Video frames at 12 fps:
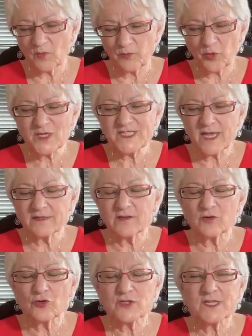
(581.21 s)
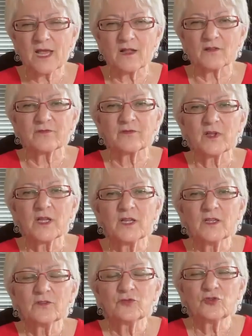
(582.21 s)
presented herself
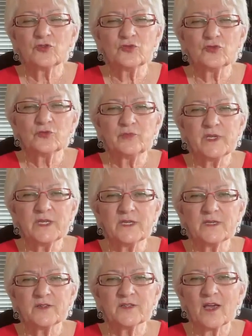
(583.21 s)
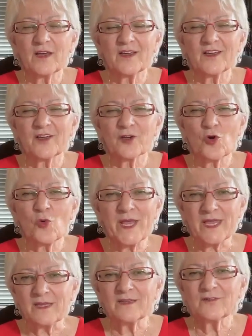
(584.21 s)
to be uh,
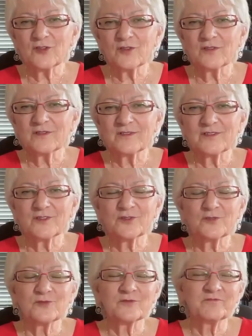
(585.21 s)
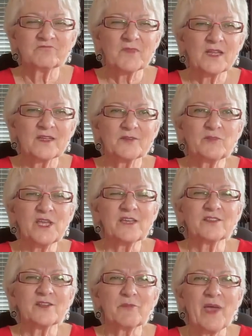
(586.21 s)
queen, to to be
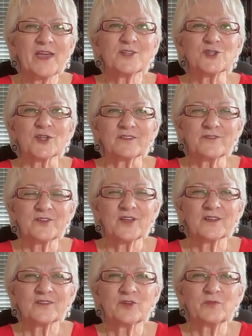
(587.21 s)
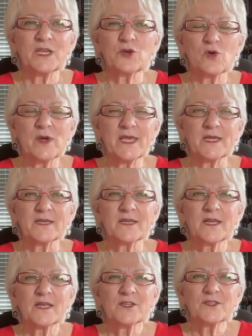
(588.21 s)
in the pageant, to be queen.
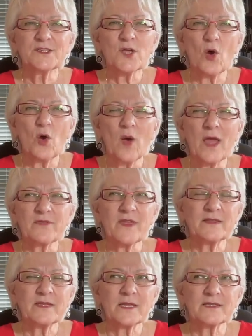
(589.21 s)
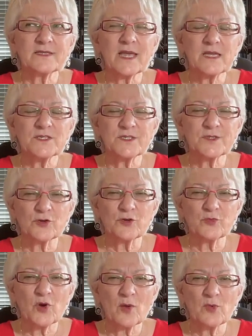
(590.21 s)
So I think that
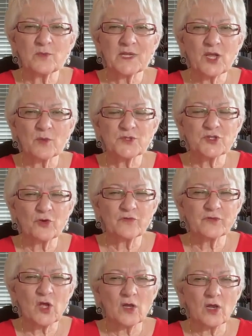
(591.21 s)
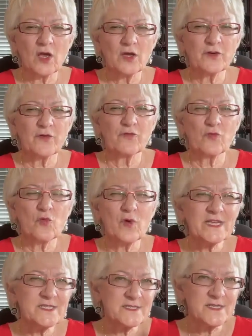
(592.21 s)
Esther probably observed a lot of
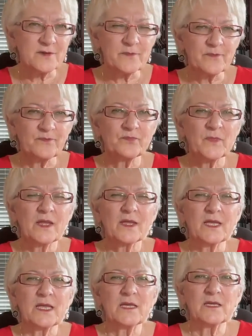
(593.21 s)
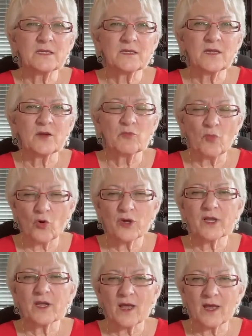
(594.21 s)
wisdom in
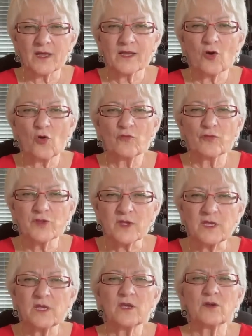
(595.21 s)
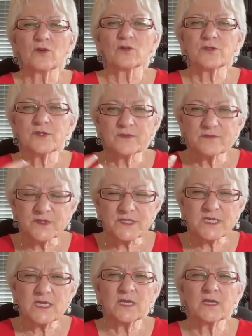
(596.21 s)
Mordecai over the years,
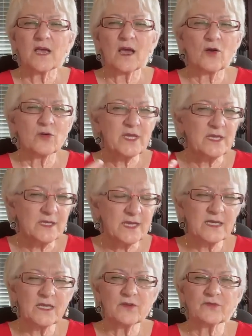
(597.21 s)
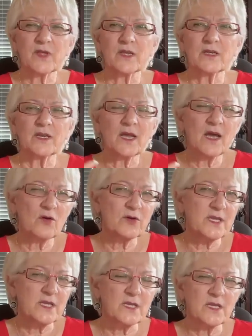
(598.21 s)
seeing how he lived and how
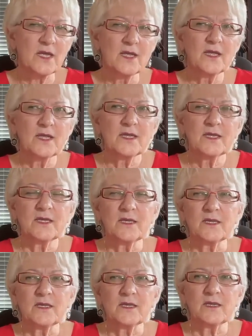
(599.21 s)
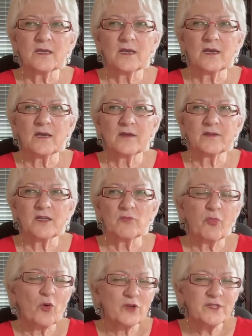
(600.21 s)
he he uh, the
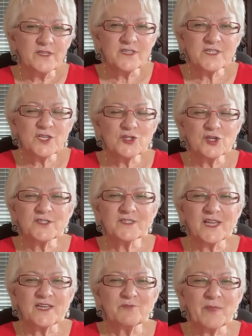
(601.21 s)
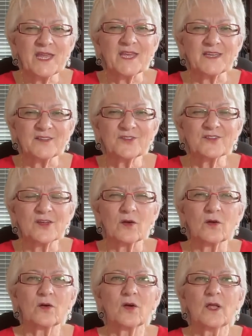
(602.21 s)
important decisions that he made.
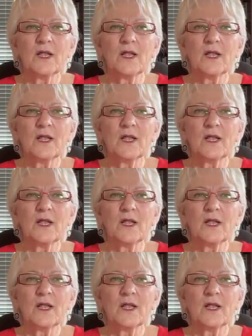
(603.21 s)
So